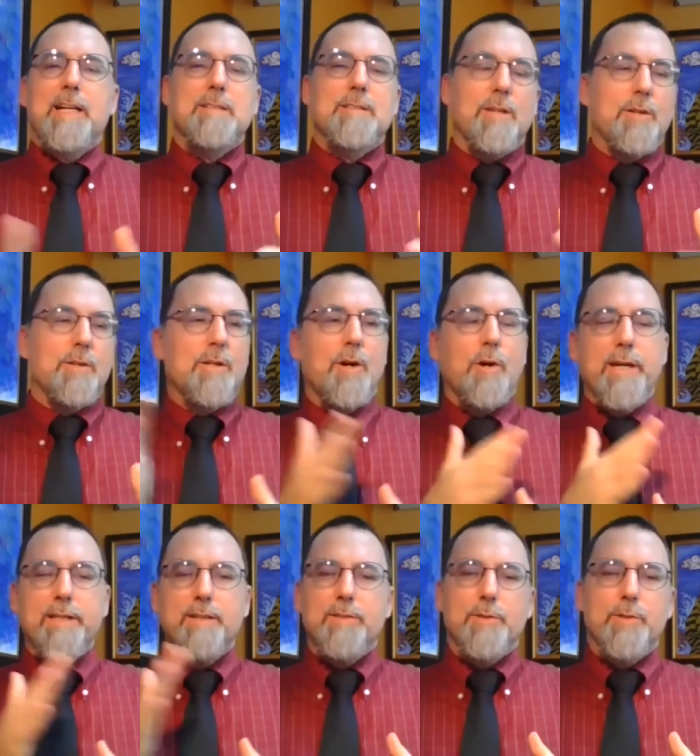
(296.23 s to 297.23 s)
And so
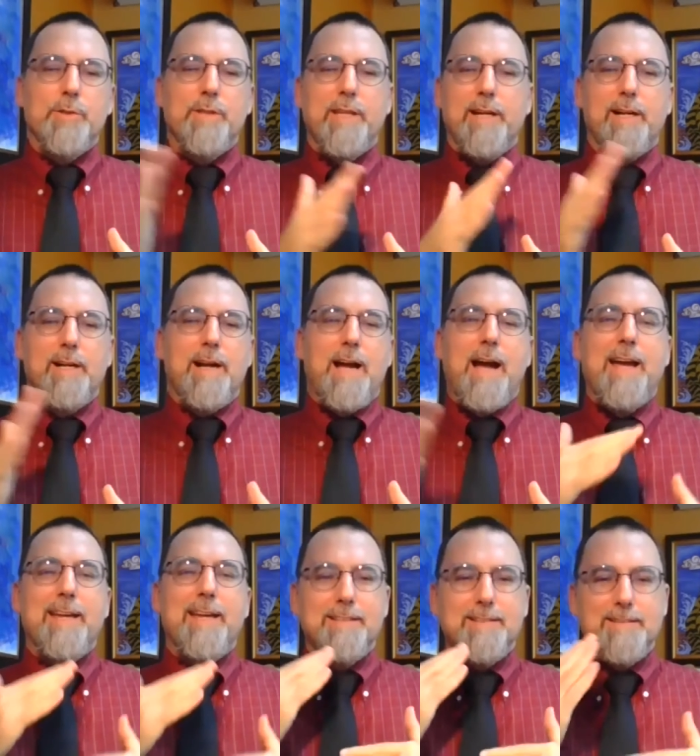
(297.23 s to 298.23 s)
going through there,
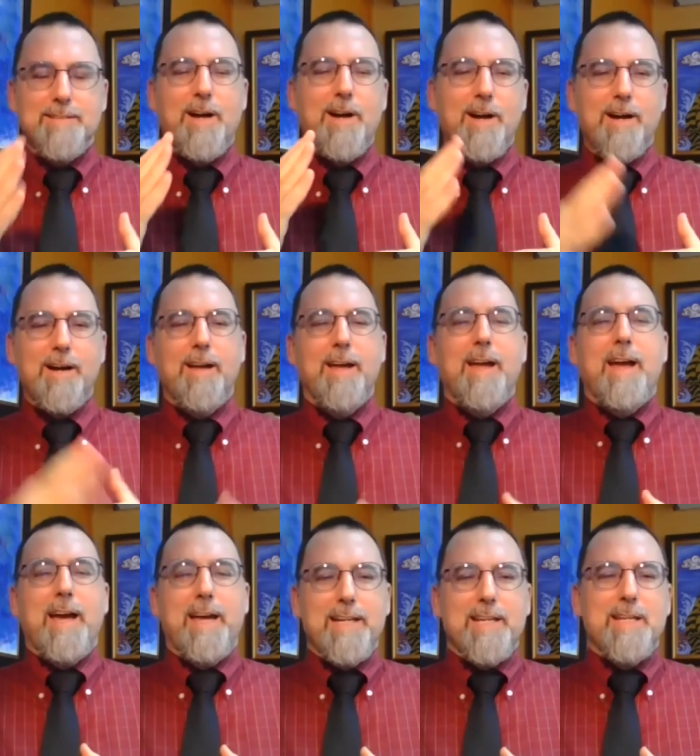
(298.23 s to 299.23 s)
I saw
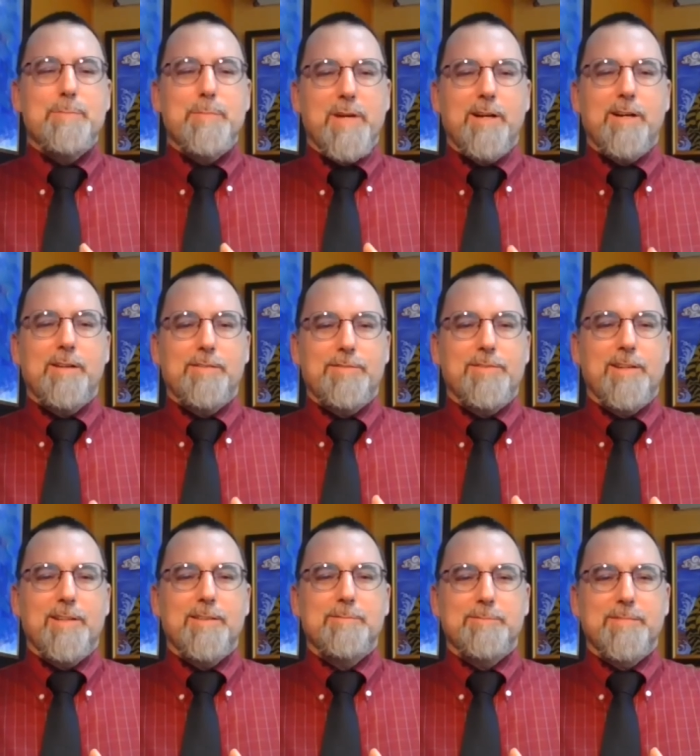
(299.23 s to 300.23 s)
an email
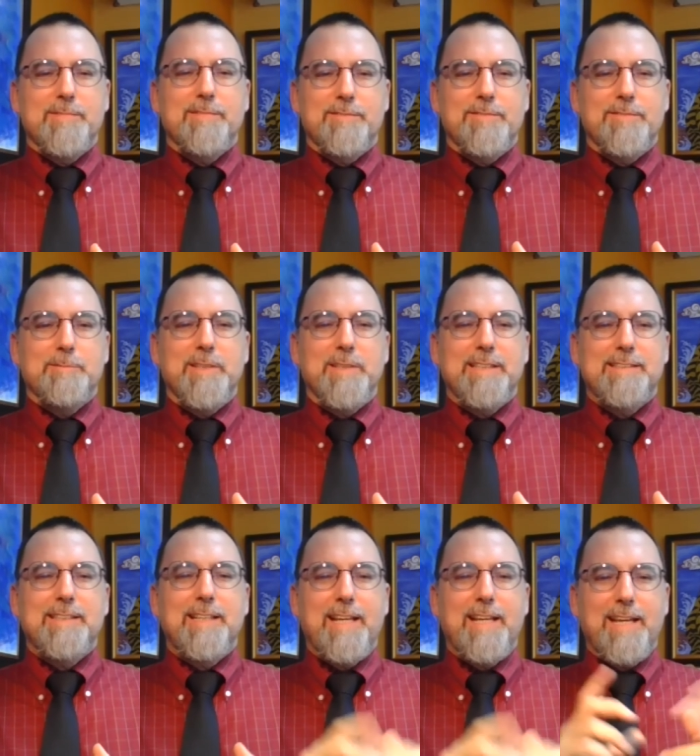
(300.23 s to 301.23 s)
from from Lead
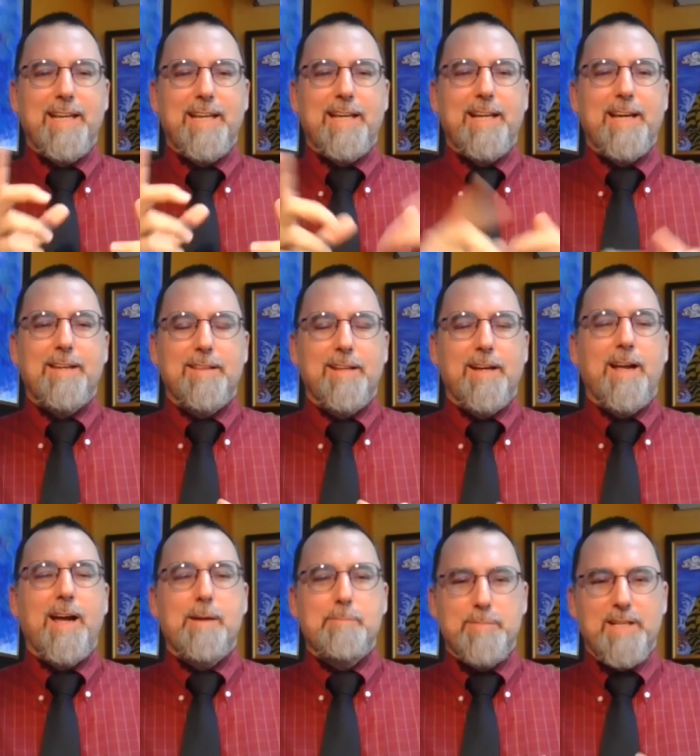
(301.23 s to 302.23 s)
Today, and I thought
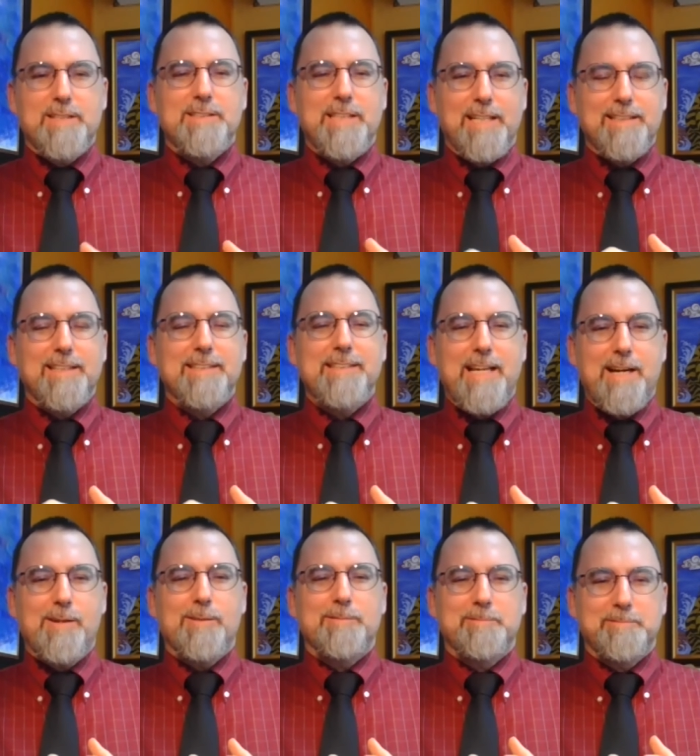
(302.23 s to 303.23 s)
I'm going to check this
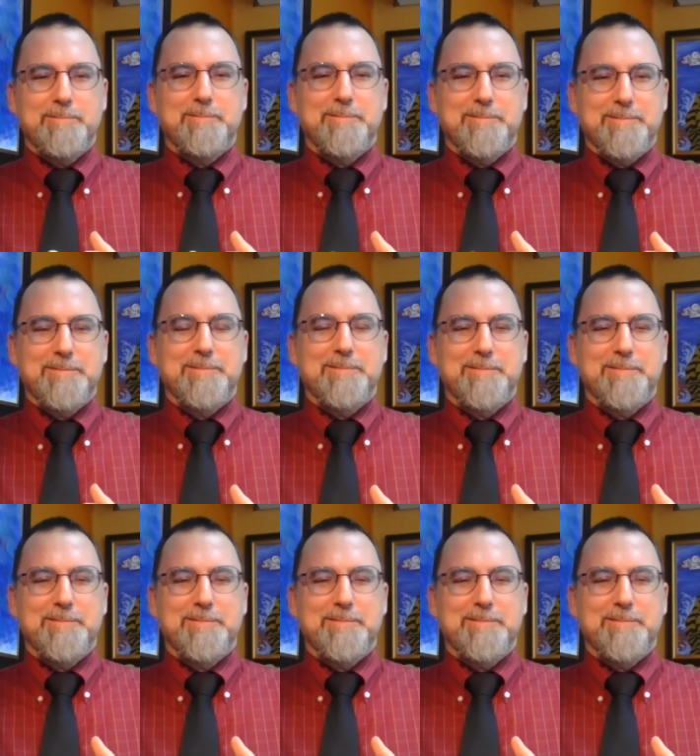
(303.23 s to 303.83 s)
out.